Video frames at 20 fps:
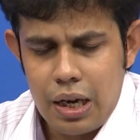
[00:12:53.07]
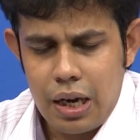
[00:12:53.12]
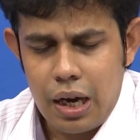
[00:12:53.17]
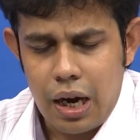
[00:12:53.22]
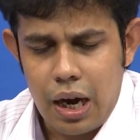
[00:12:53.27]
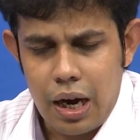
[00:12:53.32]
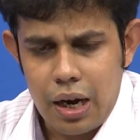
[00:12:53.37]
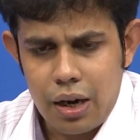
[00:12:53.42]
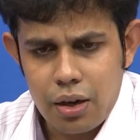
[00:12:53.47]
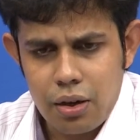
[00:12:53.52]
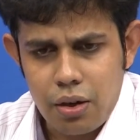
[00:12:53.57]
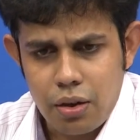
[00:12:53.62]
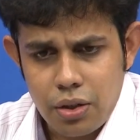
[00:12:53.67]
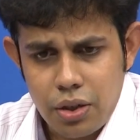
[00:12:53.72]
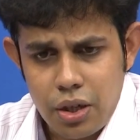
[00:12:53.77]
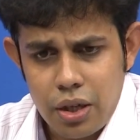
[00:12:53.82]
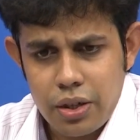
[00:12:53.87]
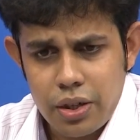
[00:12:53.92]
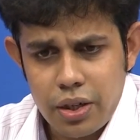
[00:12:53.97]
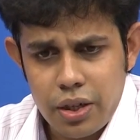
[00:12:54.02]
are
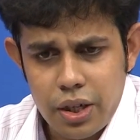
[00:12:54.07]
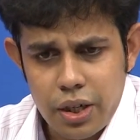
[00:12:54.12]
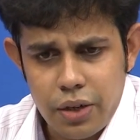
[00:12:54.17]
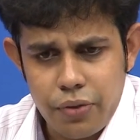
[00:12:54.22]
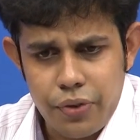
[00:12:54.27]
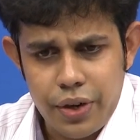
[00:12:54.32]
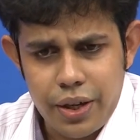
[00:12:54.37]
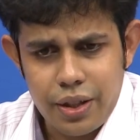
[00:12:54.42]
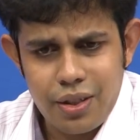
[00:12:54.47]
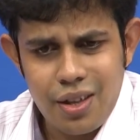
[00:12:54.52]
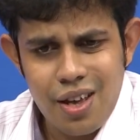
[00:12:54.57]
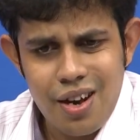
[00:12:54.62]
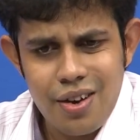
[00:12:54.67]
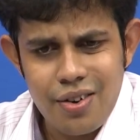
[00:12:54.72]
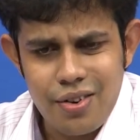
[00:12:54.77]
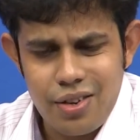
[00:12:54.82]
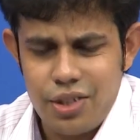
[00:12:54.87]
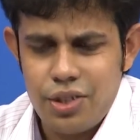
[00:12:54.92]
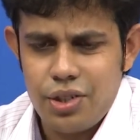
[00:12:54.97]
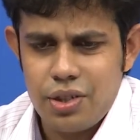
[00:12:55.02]
concentrated in very thin
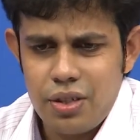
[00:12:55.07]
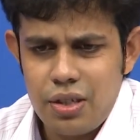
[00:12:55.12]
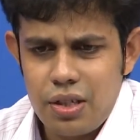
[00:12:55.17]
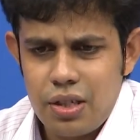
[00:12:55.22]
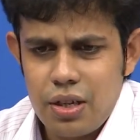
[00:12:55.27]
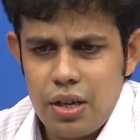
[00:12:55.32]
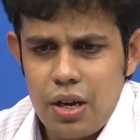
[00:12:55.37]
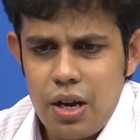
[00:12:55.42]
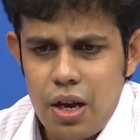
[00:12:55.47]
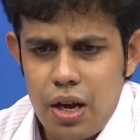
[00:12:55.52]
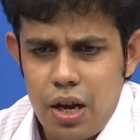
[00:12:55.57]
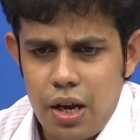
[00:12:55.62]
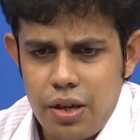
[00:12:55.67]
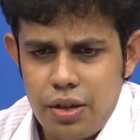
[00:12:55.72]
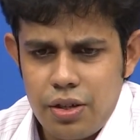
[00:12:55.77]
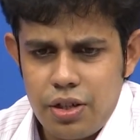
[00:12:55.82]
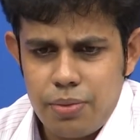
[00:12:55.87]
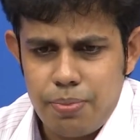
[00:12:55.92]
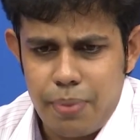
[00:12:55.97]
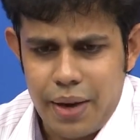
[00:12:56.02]
regions
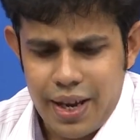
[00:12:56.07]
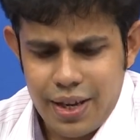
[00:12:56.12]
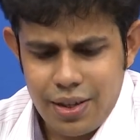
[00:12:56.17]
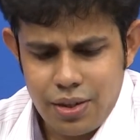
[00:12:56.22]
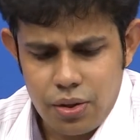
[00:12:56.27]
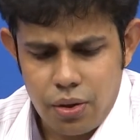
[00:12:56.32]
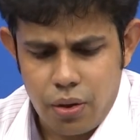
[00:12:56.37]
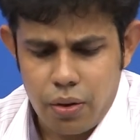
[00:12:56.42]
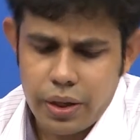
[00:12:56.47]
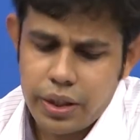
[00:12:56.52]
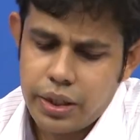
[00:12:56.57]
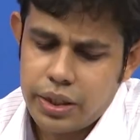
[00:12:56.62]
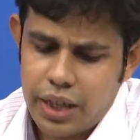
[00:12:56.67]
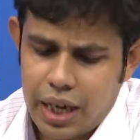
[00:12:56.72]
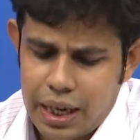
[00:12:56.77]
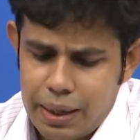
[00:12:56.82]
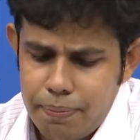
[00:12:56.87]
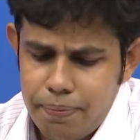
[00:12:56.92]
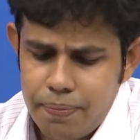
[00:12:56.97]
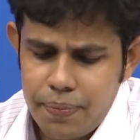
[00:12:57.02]
in space or in
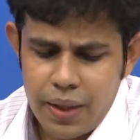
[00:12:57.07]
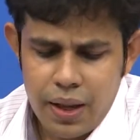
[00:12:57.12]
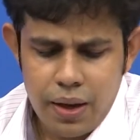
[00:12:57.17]
time.